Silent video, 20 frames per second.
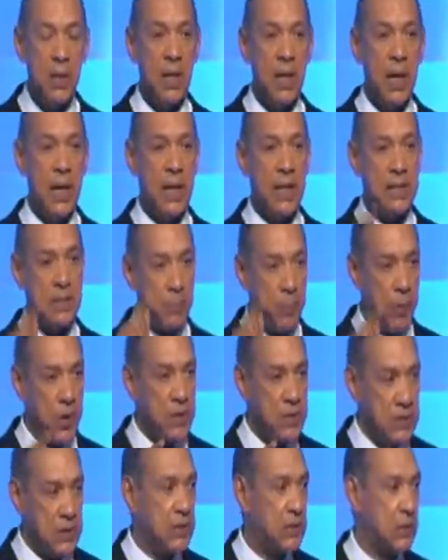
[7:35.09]
and as a
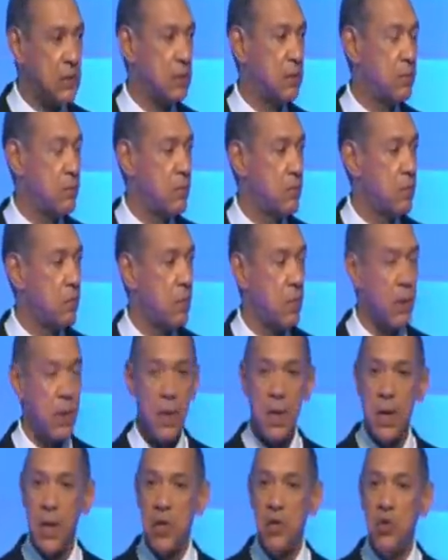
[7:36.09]
politician.
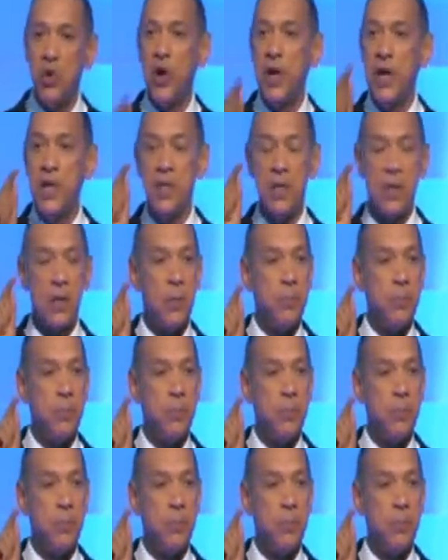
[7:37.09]
You're either